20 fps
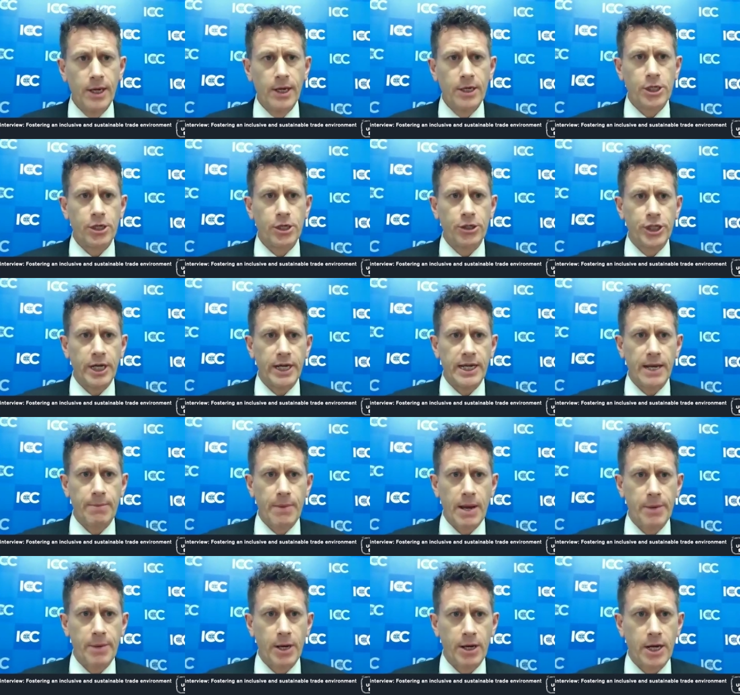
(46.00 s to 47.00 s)
So JD,
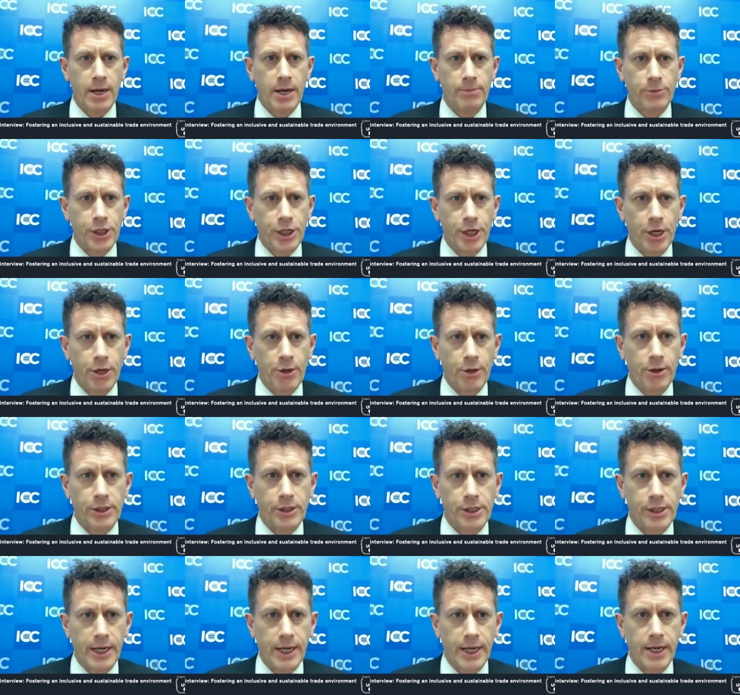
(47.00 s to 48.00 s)
maybe I'll come to you as
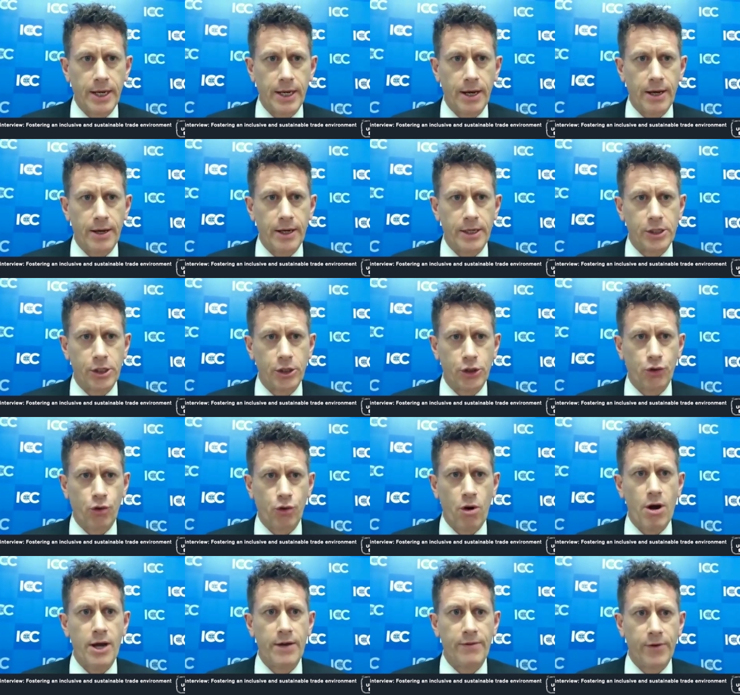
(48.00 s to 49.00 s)
the
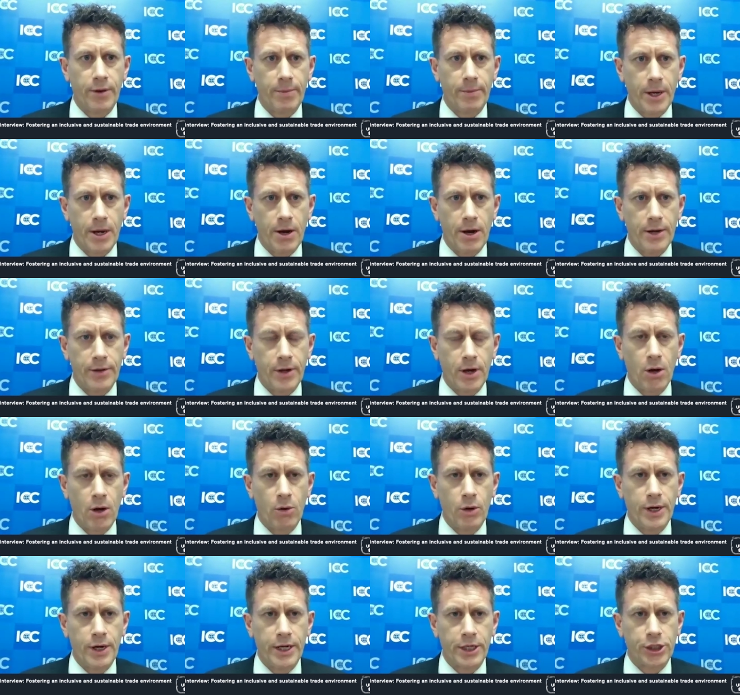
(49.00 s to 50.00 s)
driver behind the
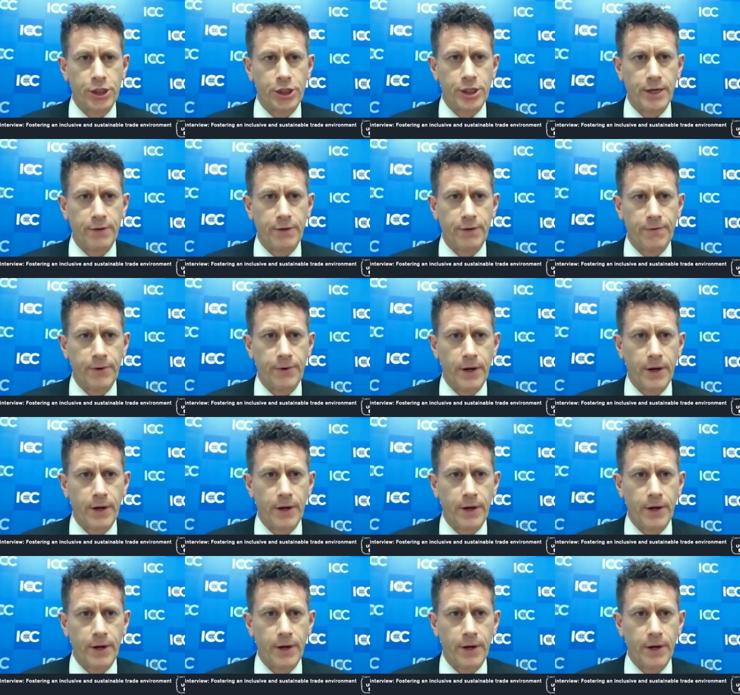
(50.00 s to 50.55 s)
whole initiative.